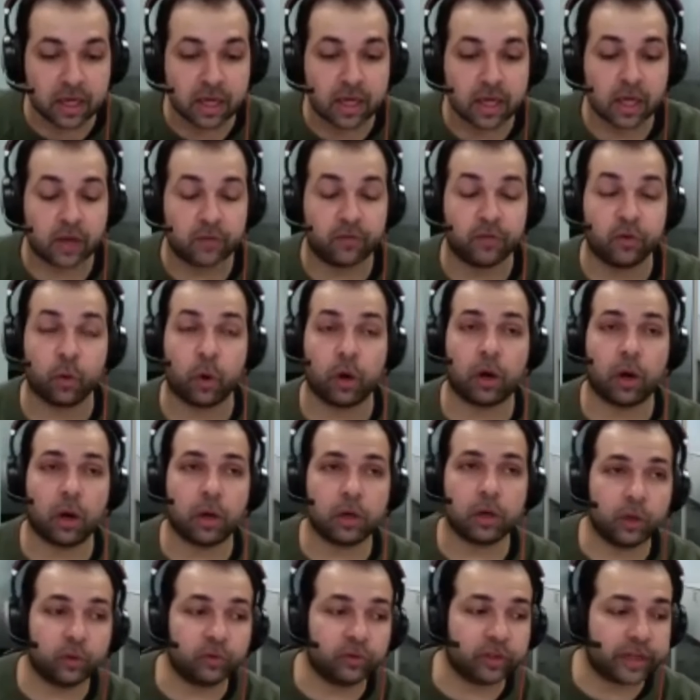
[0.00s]
If you are not
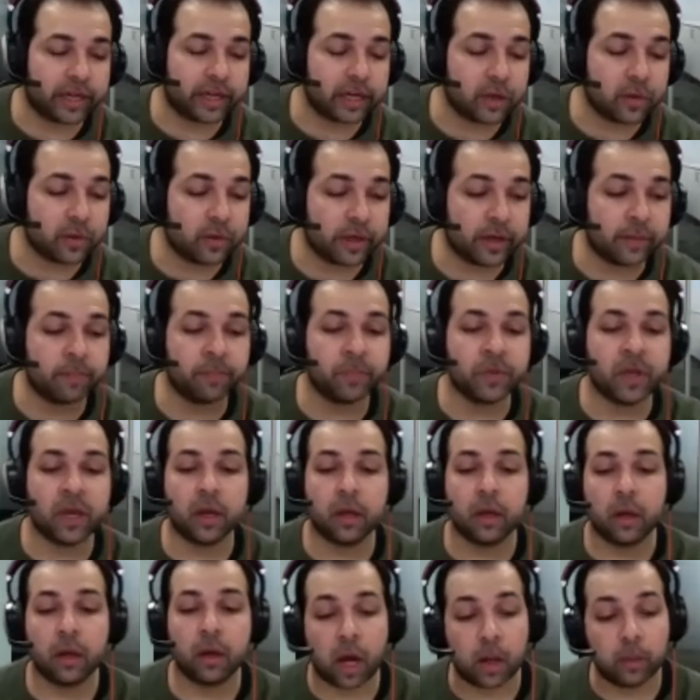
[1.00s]
using anything,
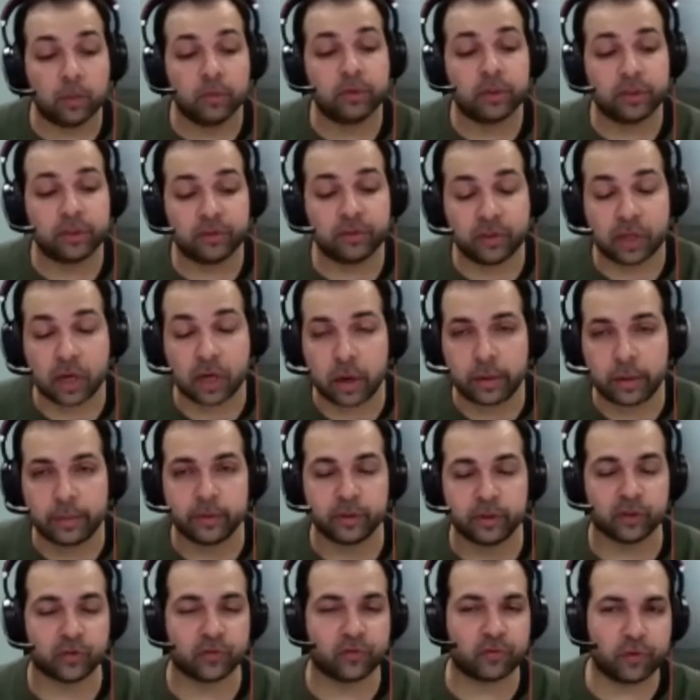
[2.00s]
HubSpot CRM is
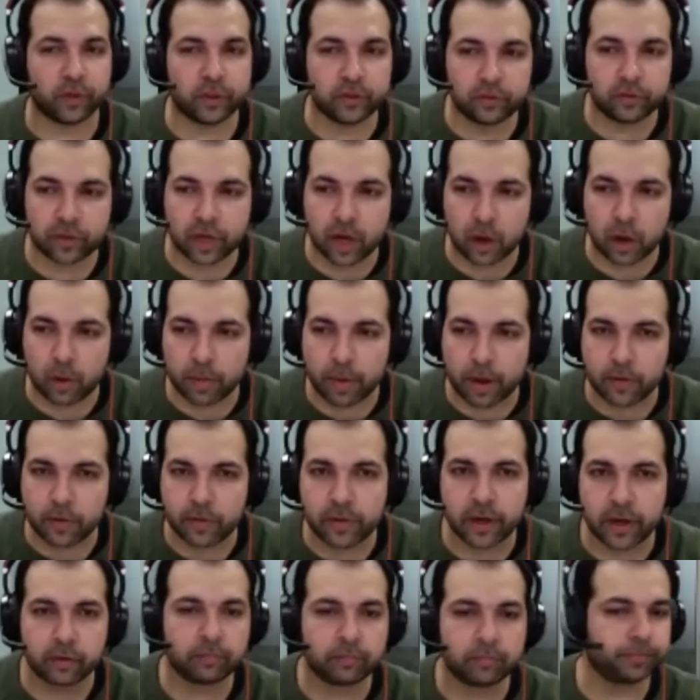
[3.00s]
a free CRM out
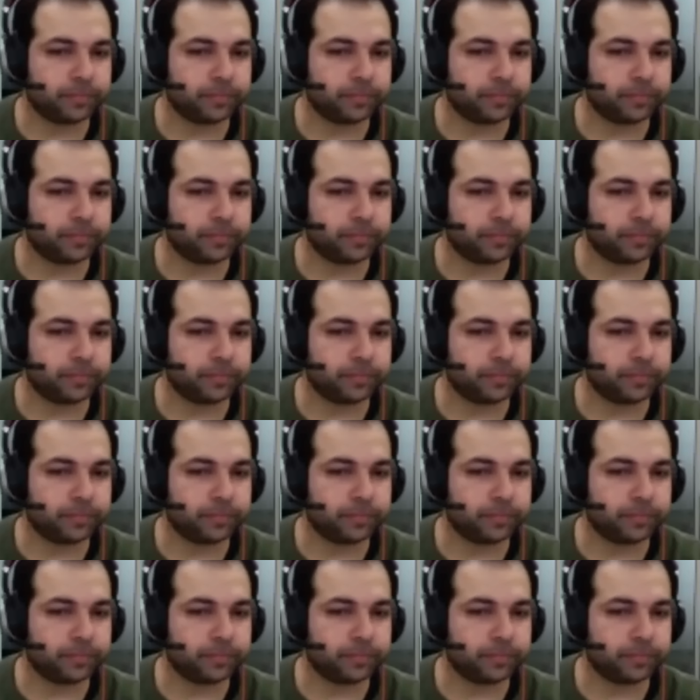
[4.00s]
there.